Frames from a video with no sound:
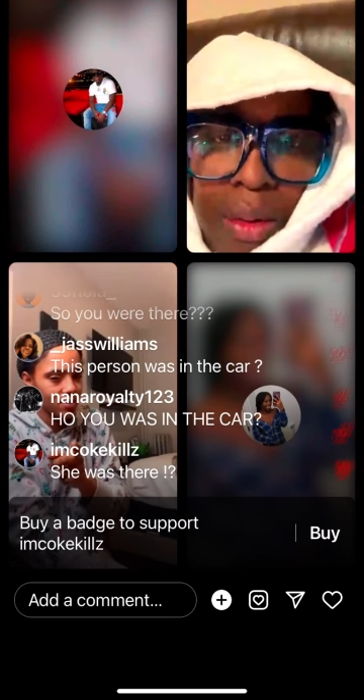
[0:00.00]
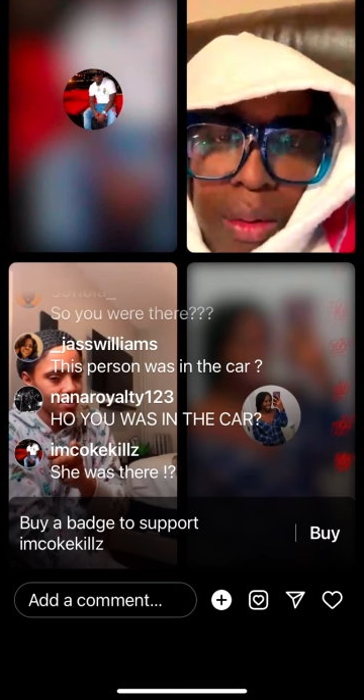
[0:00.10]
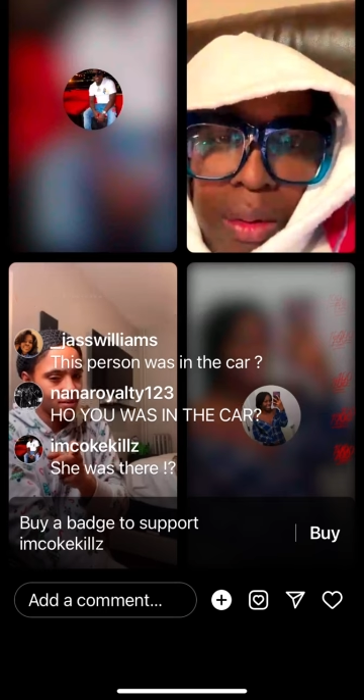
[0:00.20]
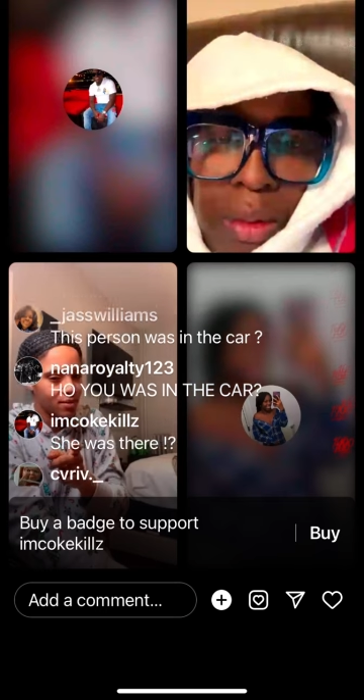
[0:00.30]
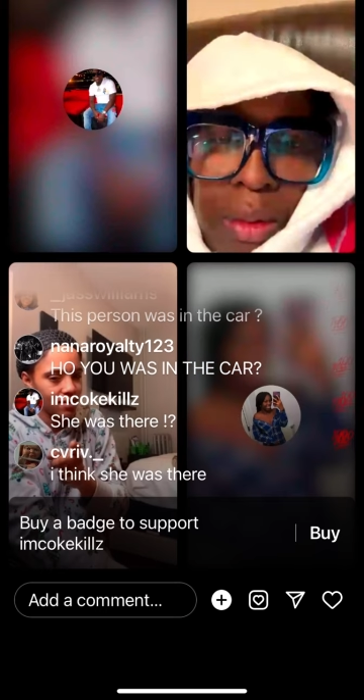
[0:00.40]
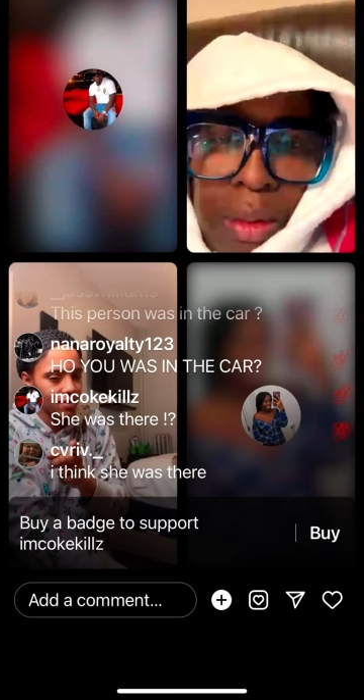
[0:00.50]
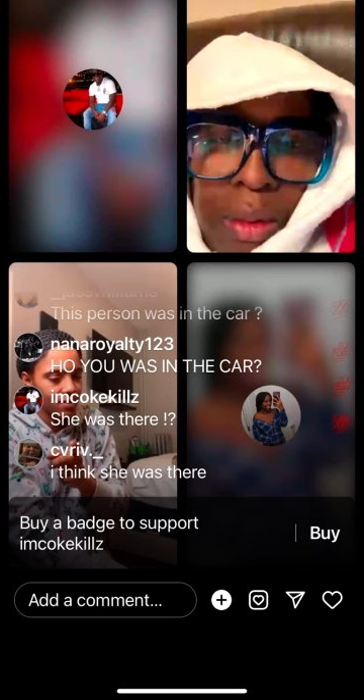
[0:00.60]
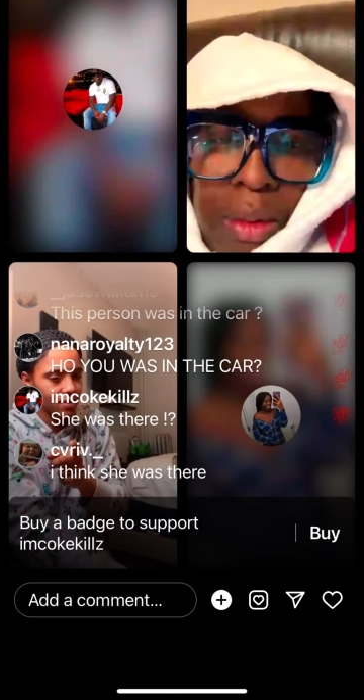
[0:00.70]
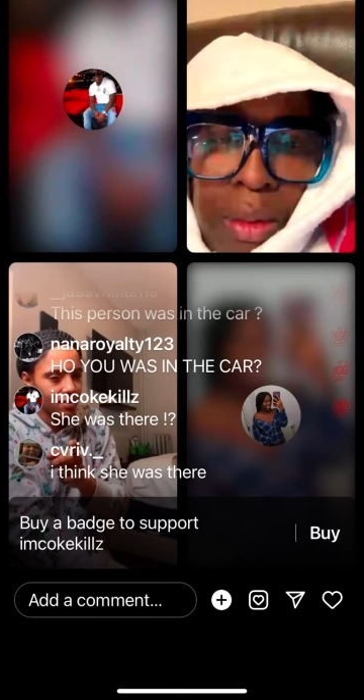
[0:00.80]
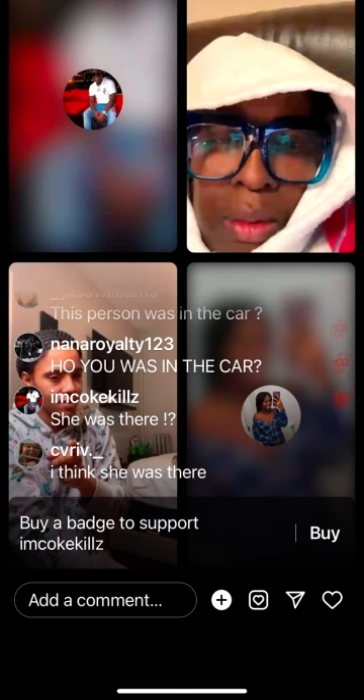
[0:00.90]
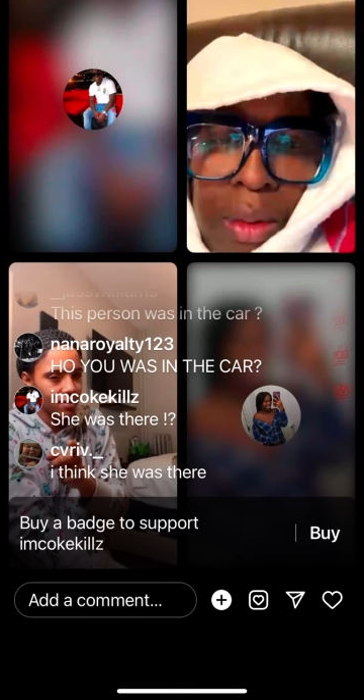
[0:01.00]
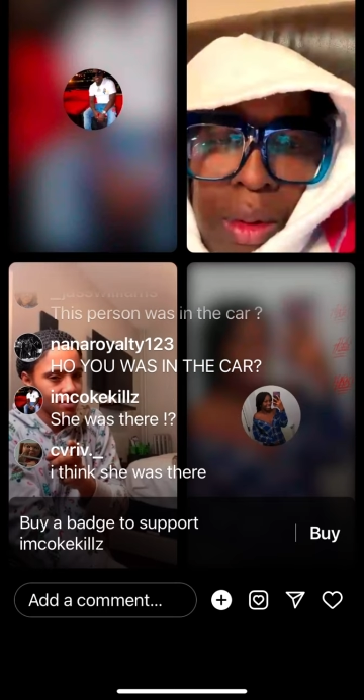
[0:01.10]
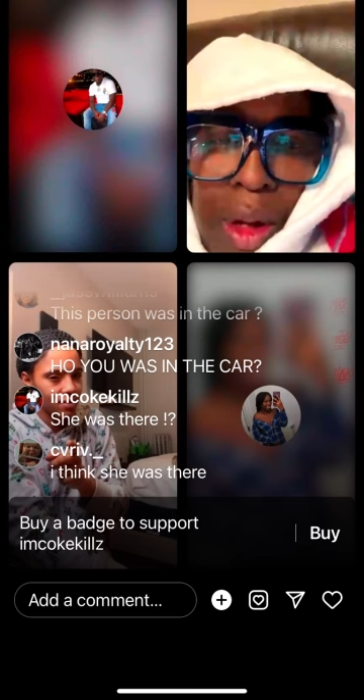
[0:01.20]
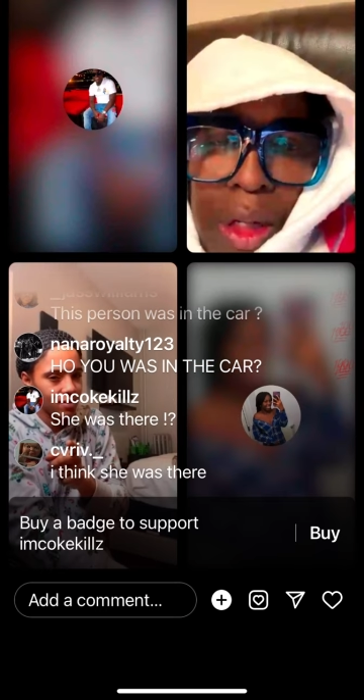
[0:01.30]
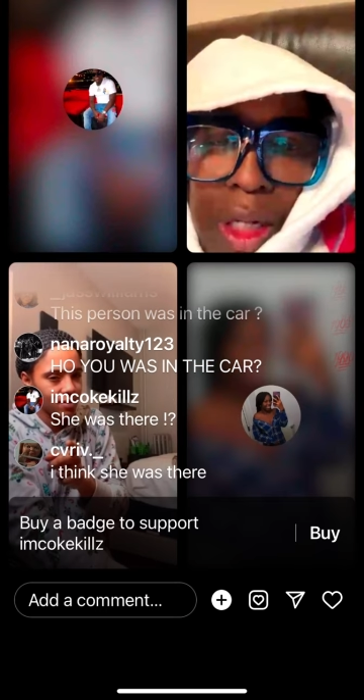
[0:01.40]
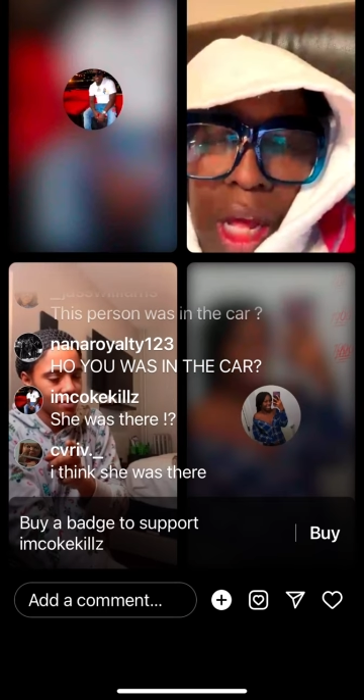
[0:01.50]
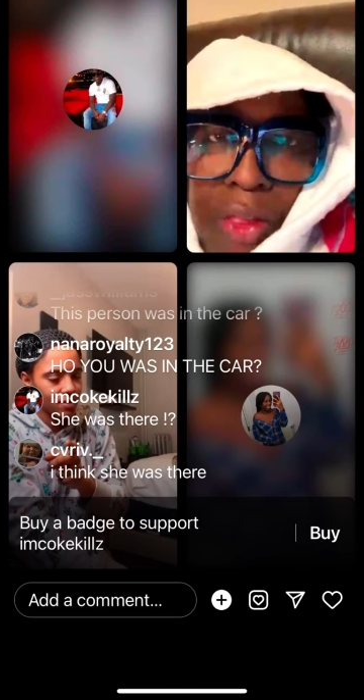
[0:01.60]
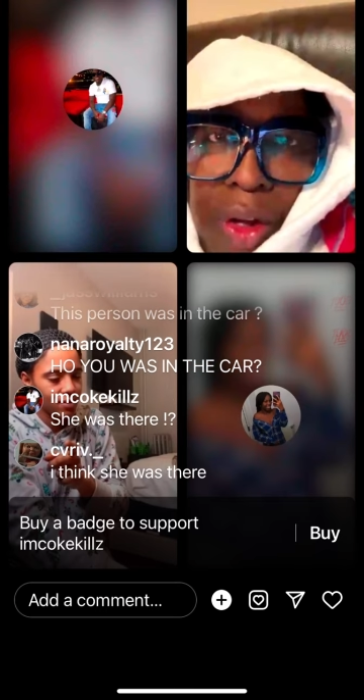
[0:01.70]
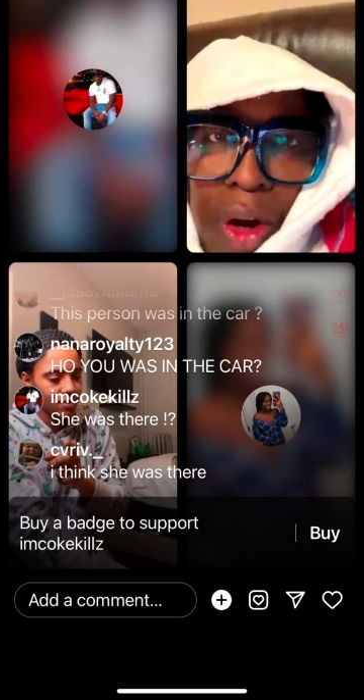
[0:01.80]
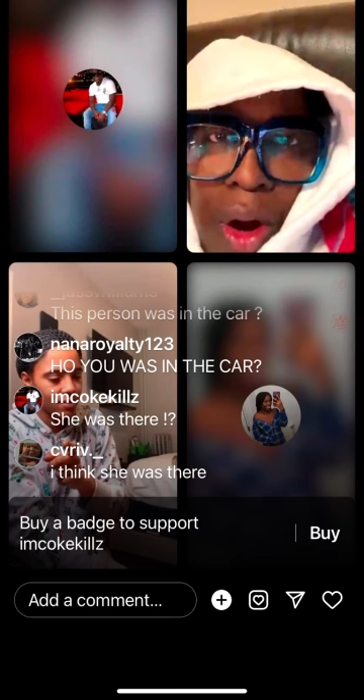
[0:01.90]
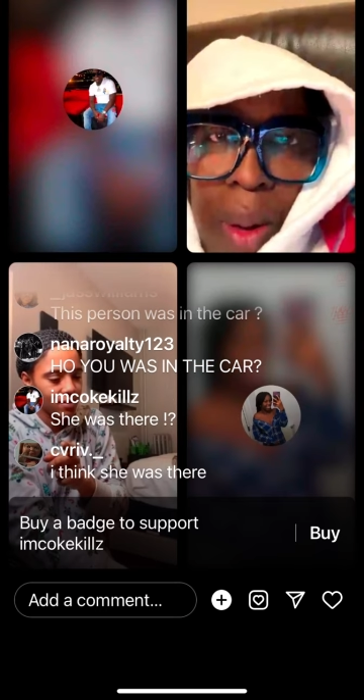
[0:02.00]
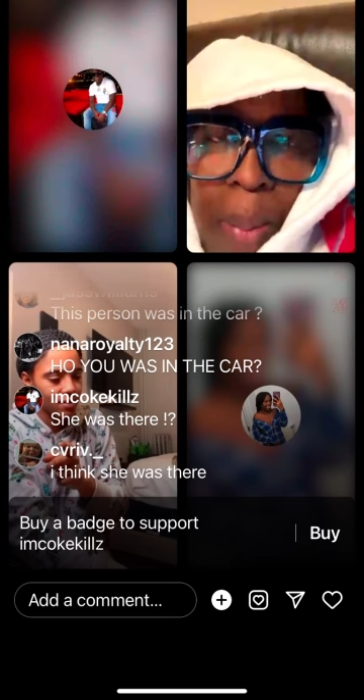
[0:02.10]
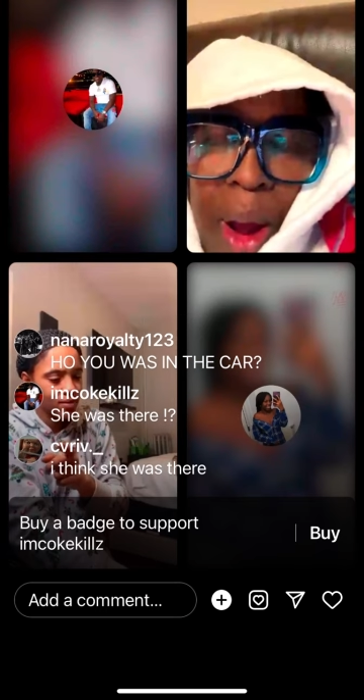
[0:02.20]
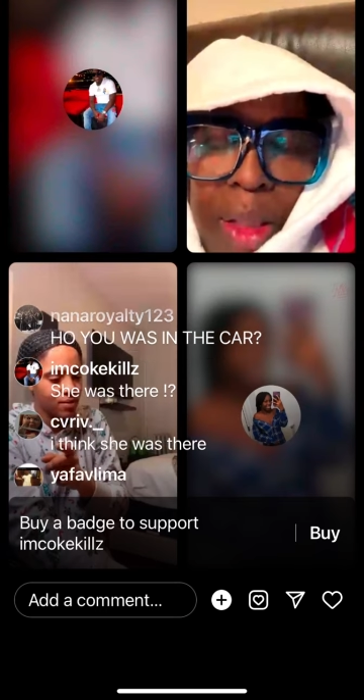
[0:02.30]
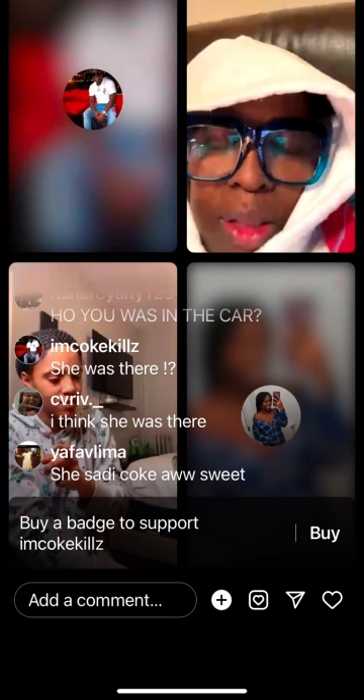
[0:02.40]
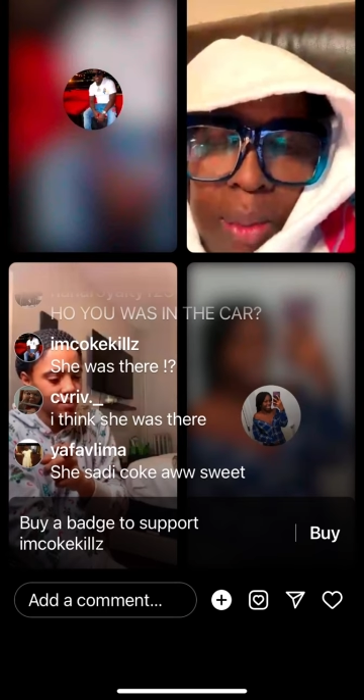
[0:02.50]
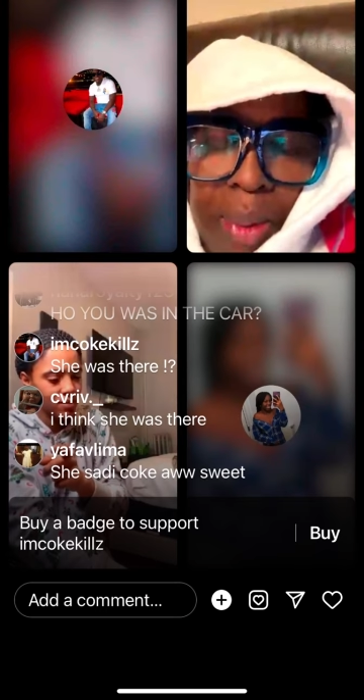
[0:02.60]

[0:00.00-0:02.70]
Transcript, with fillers: Huh? Another girl bought some